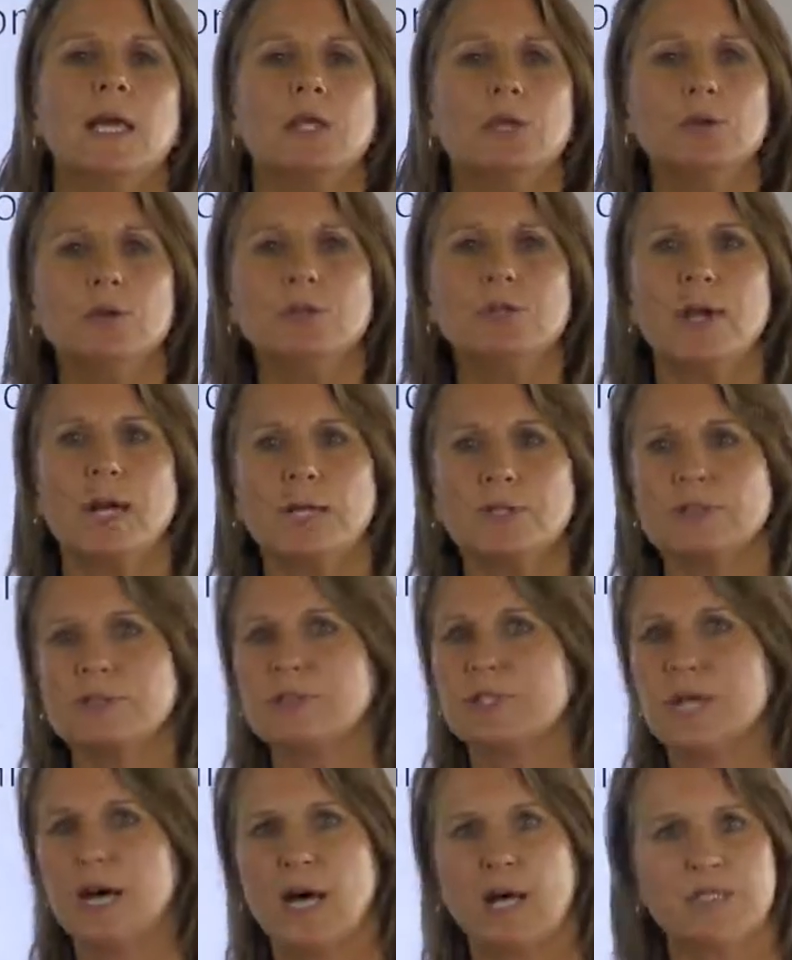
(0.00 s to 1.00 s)
Your
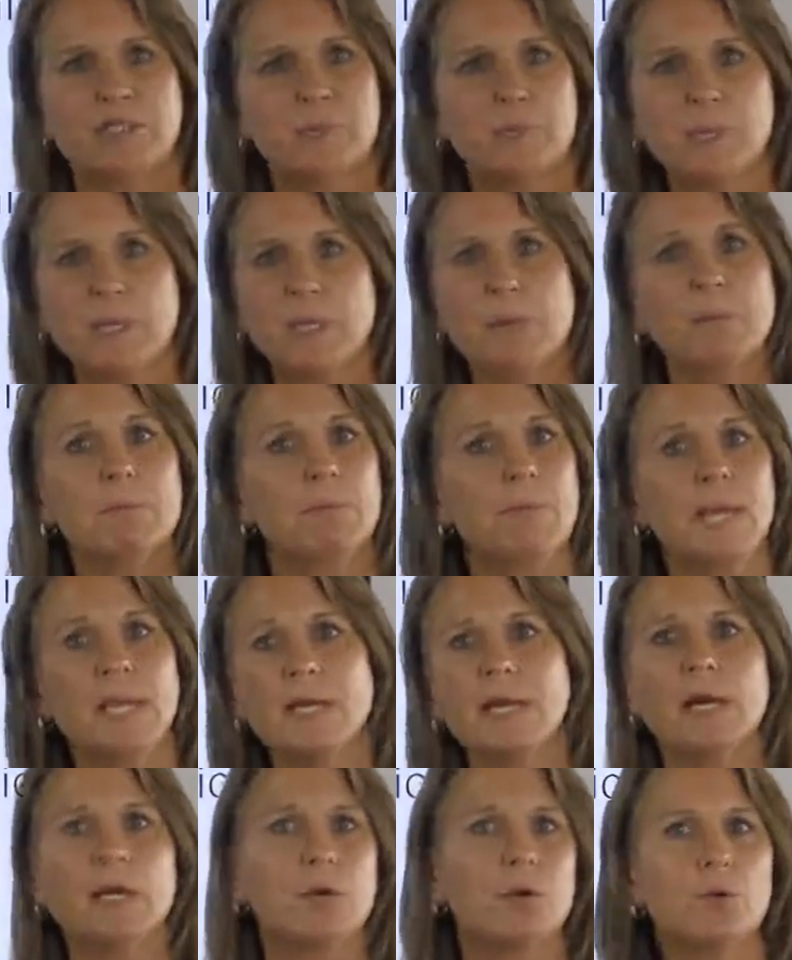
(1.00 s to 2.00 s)
doctor's hospital may
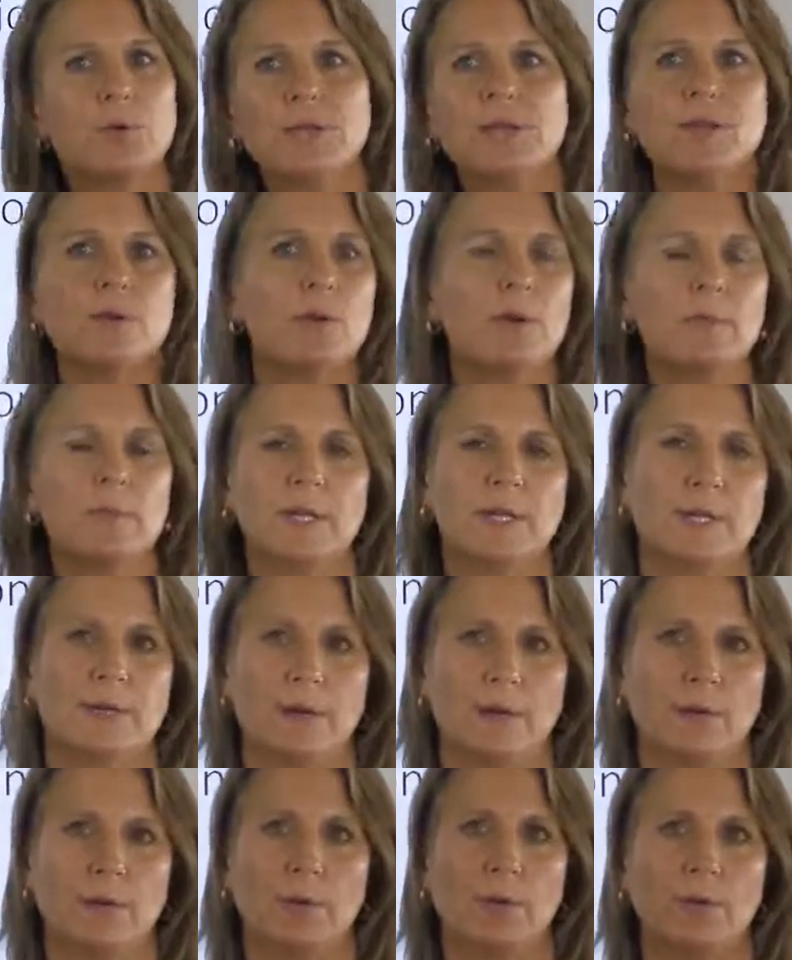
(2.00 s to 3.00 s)
not own the equipment
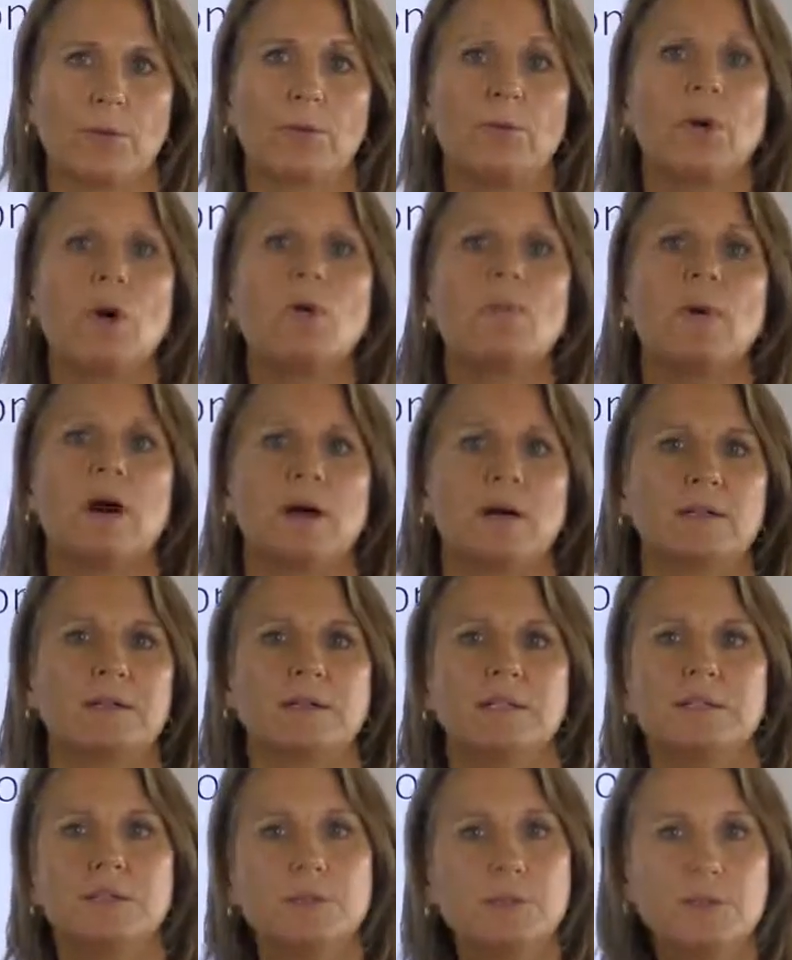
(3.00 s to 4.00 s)
uh, or the robot
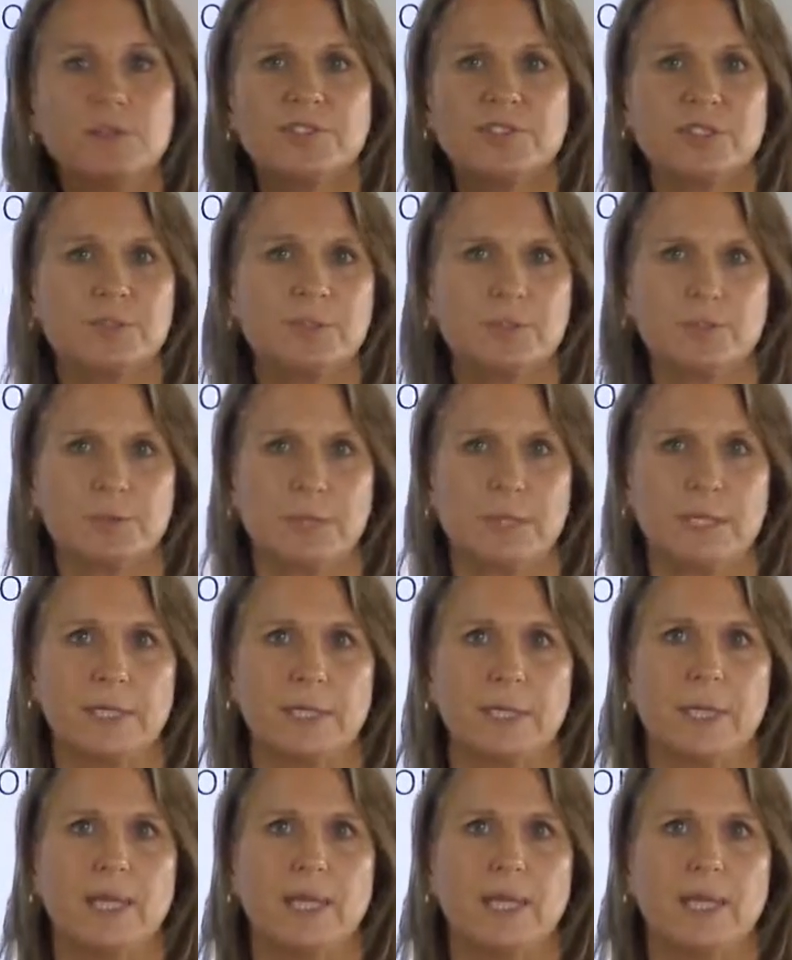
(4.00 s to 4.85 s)
to do the surgery,